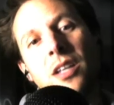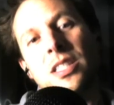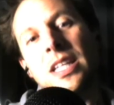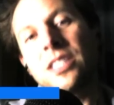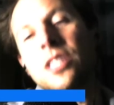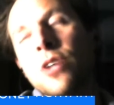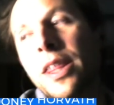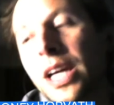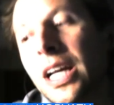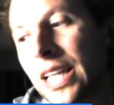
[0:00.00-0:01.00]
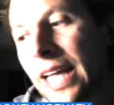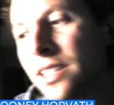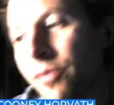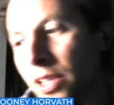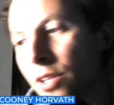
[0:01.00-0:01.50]
So that's interesting. I think
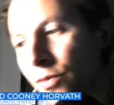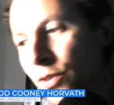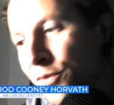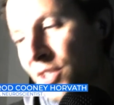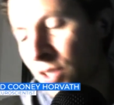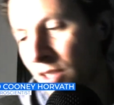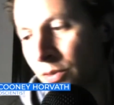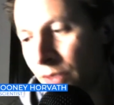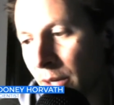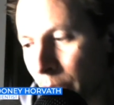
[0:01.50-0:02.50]
collectively you've you've you've hit a